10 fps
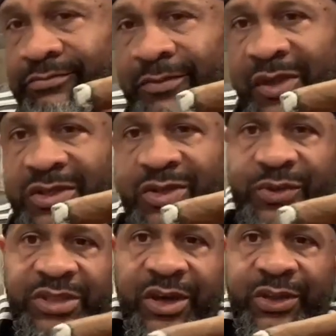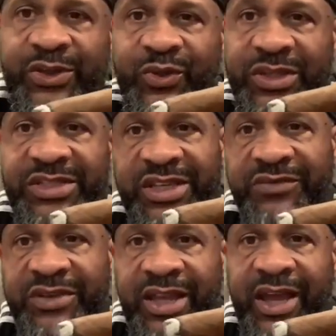So we're talking
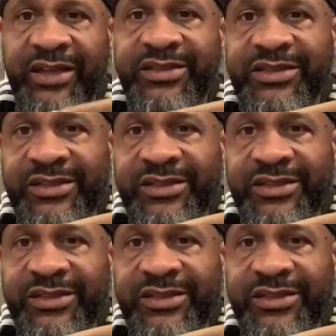$27.